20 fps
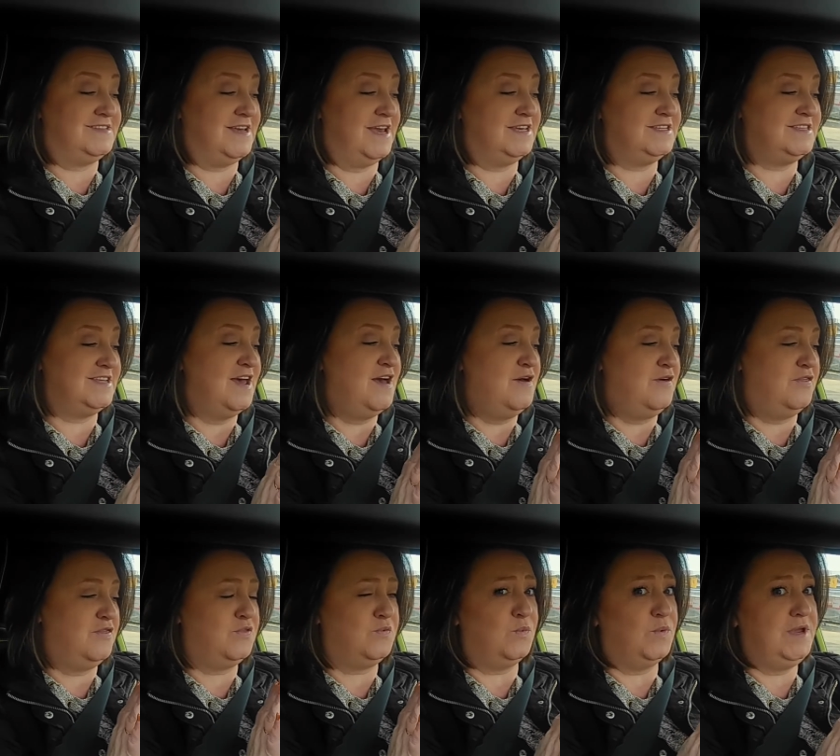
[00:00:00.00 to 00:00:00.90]
says
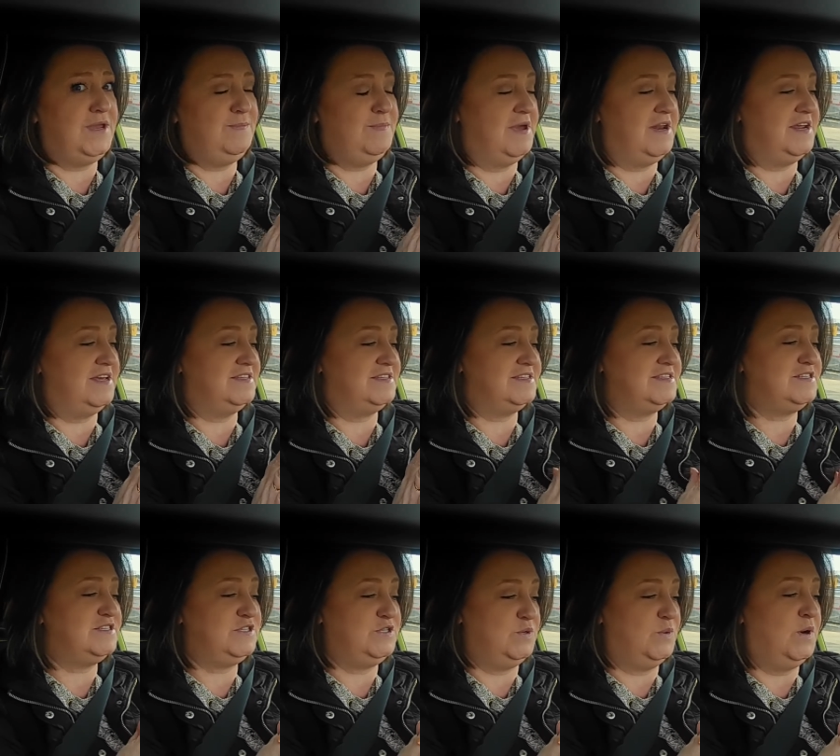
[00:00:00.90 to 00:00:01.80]
3 minutes,
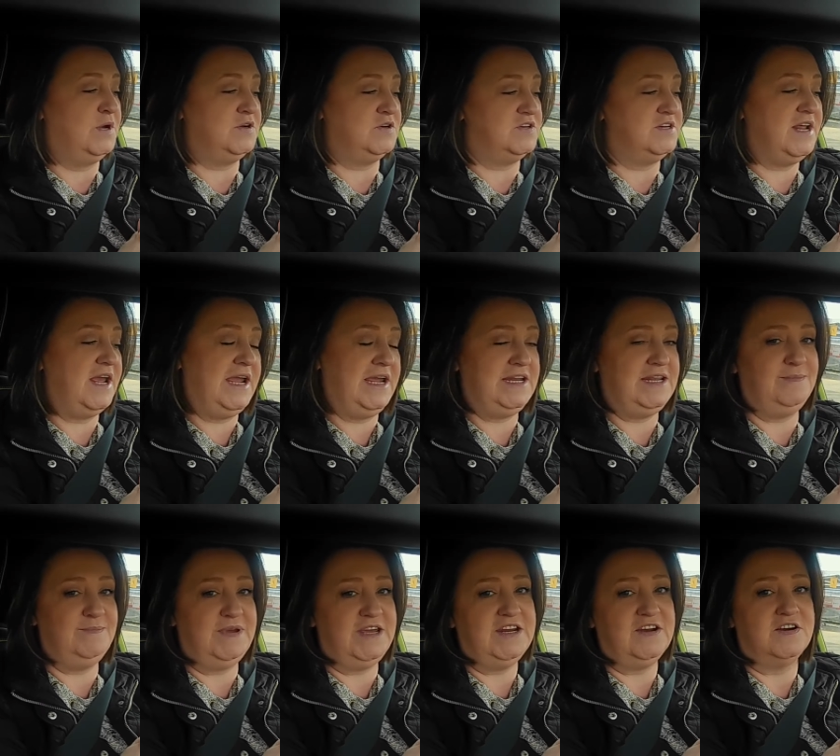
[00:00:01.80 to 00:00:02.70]

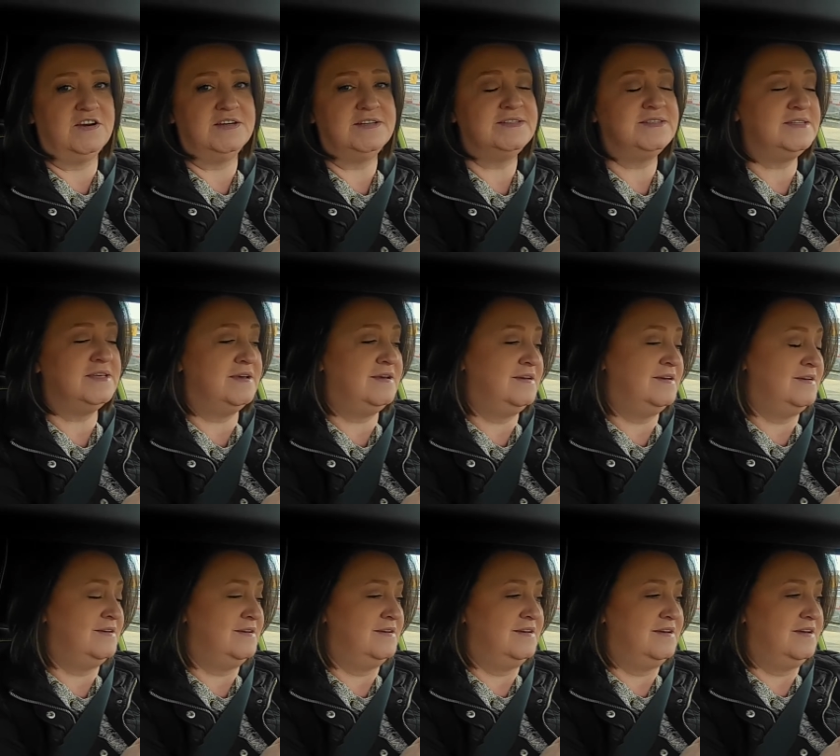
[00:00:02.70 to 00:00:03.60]
280 meters.
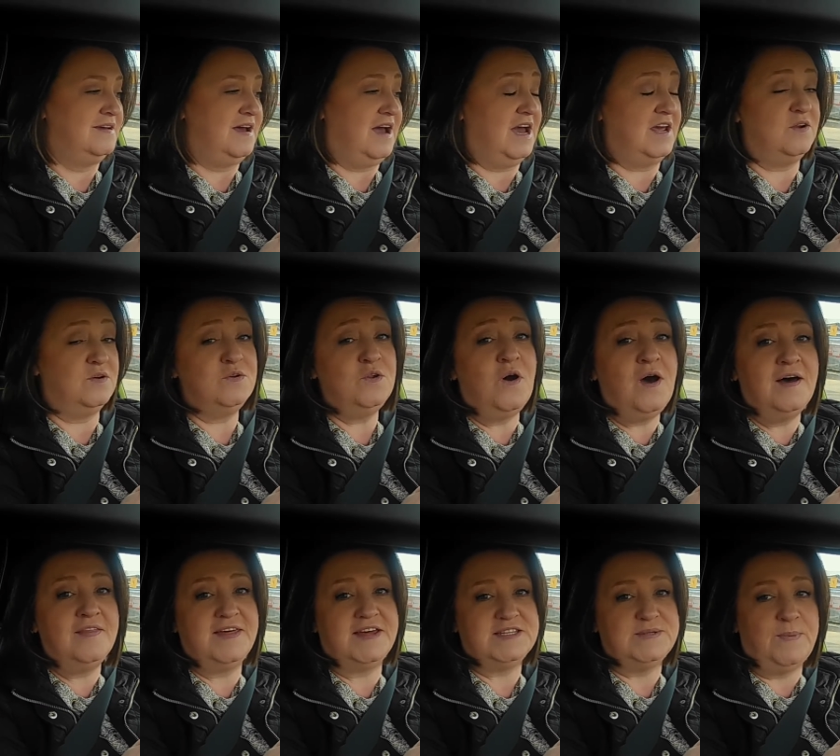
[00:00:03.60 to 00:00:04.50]
I don't know
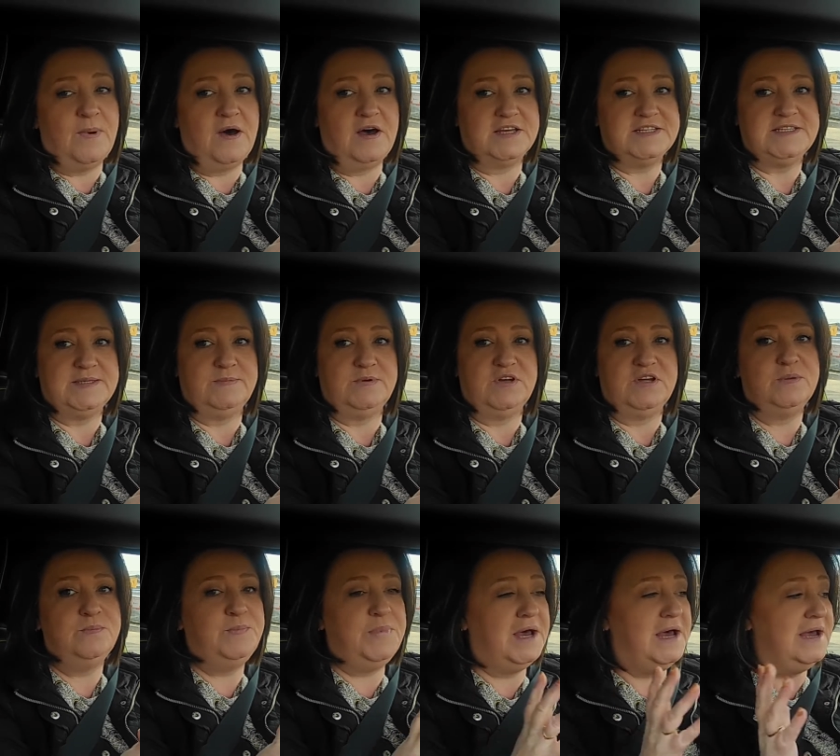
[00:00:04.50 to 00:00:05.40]
how that's
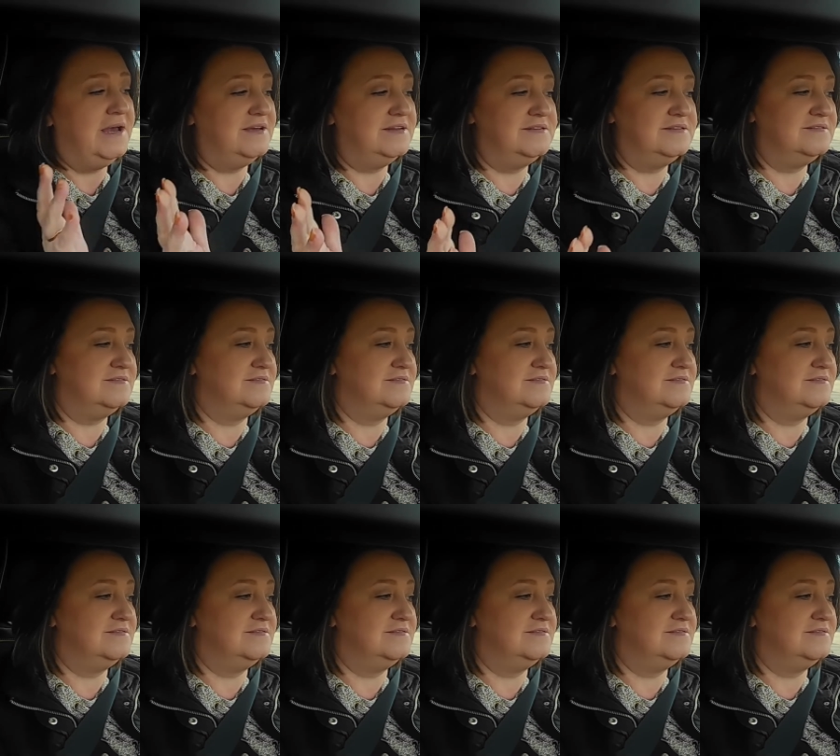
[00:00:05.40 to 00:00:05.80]
possible, but